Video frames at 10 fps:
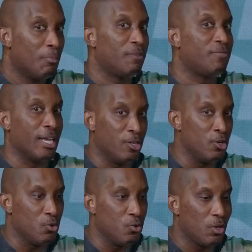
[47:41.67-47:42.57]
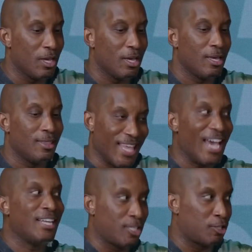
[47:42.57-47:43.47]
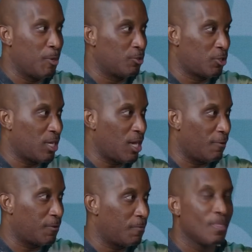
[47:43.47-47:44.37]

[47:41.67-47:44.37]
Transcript: But if they knew, that is a spiritual gift.